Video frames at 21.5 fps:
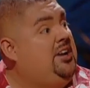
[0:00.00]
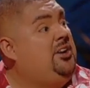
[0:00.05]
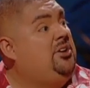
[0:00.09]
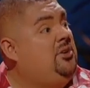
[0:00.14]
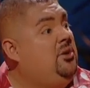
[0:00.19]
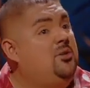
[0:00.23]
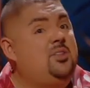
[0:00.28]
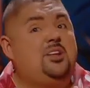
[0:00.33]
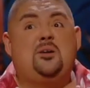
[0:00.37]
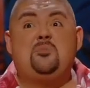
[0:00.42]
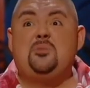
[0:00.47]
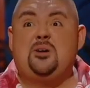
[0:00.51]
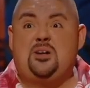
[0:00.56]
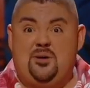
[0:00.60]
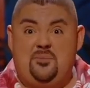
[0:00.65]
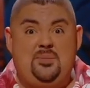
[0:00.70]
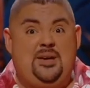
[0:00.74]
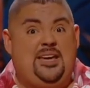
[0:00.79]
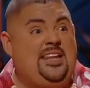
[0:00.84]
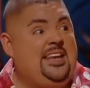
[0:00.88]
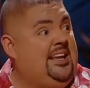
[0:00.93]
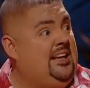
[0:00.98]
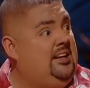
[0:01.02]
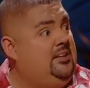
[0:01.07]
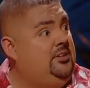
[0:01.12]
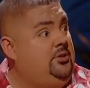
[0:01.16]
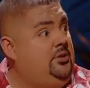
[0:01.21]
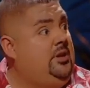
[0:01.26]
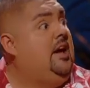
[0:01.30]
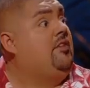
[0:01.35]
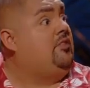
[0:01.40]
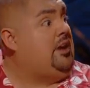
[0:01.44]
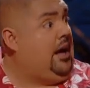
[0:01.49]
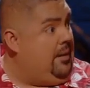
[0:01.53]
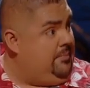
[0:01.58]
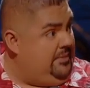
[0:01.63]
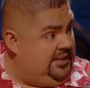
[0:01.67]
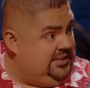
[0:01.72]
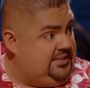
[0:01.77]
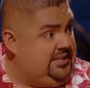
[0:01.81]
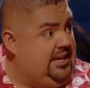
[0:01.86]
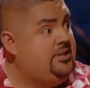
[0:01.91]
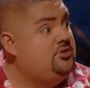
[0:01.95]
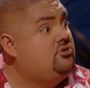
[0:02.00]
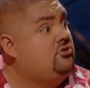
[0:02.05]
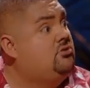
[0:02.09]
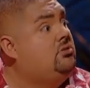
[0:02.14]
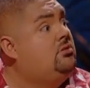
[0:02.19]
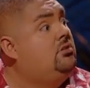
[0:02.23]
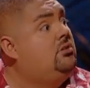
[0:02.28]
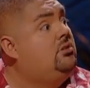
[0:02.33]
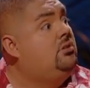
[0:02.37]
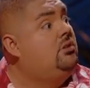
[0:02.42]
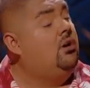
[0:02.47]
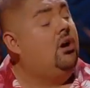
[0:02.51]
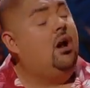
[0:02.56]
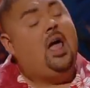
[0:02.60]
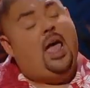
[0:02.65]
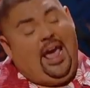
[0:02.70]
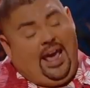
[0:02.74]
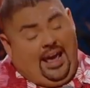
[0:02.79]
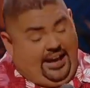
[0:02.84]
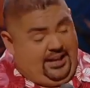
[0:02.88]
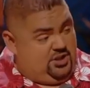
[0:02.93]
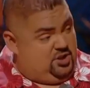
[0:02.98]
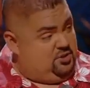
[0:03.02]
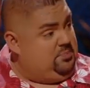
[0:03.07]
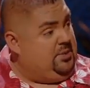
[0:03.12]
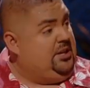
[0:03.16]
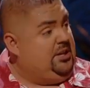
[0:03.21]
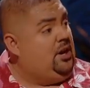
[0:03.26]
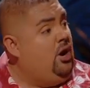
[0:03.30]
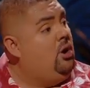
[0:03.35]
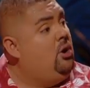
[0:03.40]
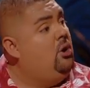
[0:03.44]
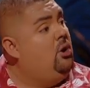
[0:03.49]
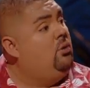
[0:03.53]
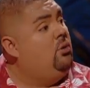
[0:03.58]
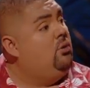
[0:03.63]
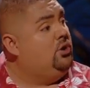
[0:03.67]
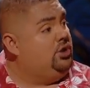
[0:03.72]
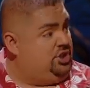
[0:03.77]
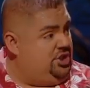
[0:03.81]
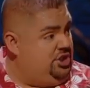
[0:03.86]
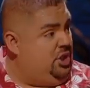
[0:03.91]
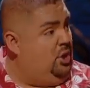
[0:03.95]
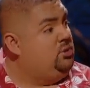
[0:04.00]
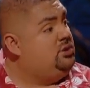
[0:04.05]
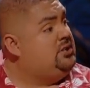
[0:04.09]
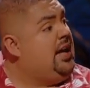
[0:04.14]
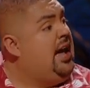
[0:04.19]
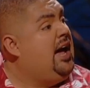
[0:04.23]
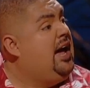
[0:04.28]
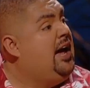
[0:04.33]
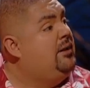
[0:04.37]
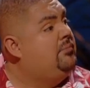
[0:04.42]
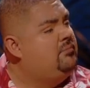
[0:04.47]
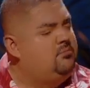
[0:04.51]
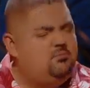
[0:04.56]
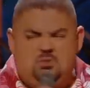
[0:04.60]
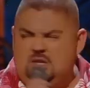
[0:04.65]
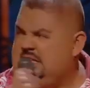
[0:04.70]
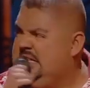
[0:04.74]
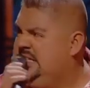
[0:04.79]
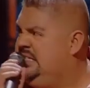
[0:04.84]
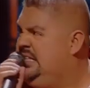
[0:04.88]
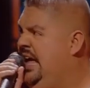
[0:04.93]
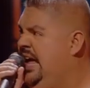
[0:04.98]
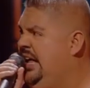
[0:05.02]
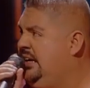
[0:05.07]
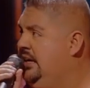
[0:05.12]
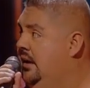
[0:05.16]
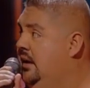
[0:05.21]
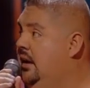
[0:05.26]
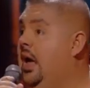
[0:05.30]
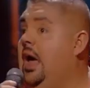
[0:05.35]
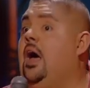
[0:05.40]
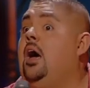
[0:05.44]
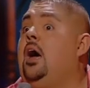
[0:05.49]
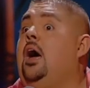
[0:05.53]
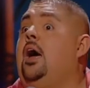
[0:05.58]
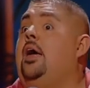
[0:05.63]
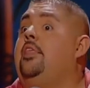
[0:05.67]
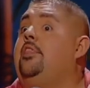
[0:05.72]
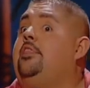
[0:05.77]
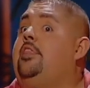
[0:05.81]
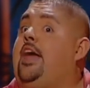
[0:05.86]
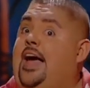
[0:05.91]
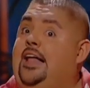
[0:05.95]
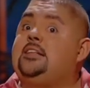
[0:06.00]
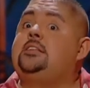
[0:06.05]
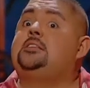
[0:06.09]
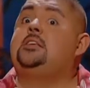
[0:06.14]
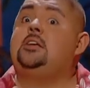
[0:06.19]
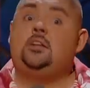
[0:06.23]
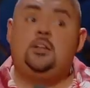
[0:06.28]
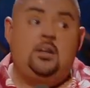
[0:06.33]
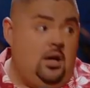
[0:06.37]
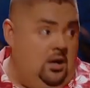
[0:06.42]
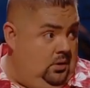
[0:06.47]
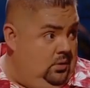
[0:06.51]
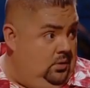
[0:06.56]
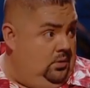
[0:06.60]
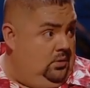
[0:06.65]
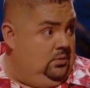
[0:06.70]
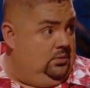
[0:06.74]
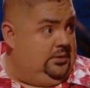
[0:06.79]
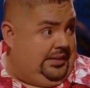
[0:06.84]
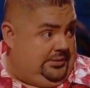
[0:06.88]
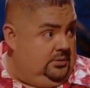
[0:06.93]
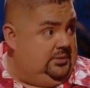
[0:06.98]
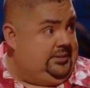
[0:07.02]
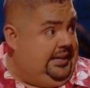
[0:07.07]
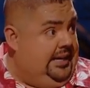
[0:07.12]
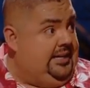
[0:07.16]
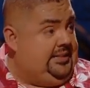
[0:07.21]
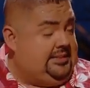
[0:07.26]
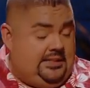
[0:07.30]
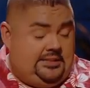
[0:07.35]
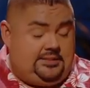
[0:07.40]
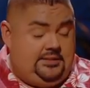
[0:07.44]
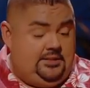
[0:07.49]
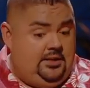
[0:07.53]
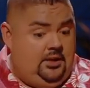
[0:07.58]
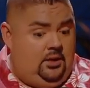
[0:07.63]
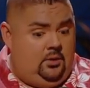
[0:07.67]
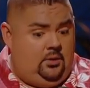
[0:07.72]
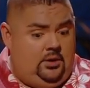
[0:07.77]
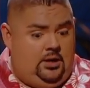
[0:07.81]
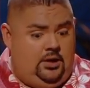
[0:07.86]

do you know that I'm a comedian? Do you have Comedy Central or HBO or Showtime? What is that? That's a no. That's what that is, that's a no.